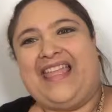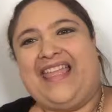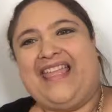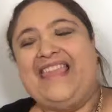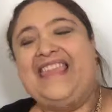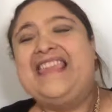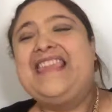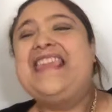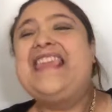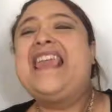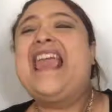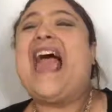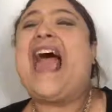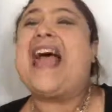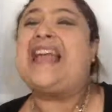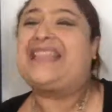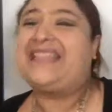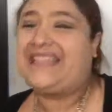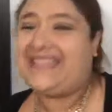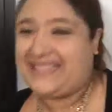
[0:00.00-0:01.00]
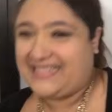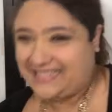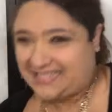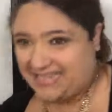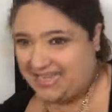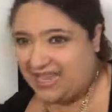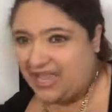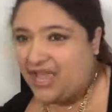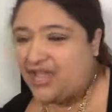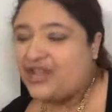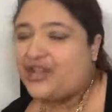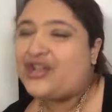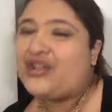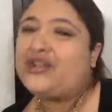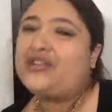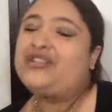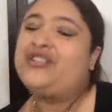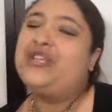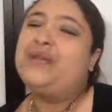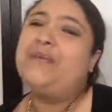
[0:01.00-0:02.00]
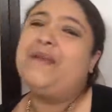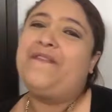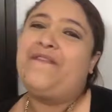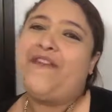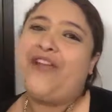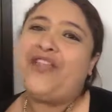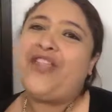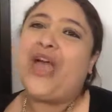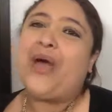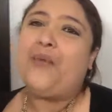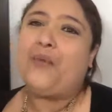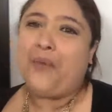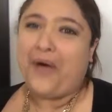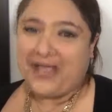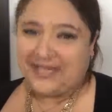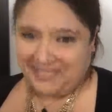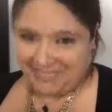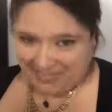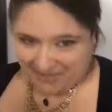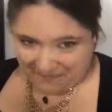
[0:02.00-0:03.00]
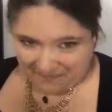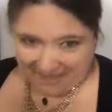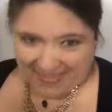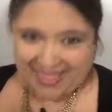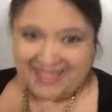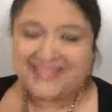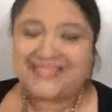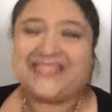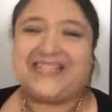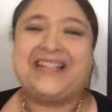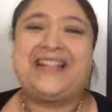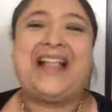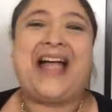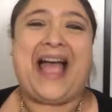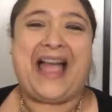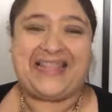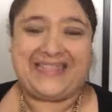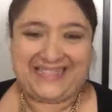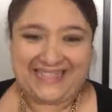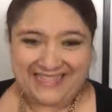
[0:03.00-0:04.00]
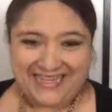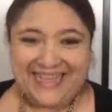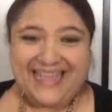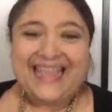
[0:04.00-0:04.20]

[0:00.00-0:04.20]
Yes. To be fair, that was an advanced class.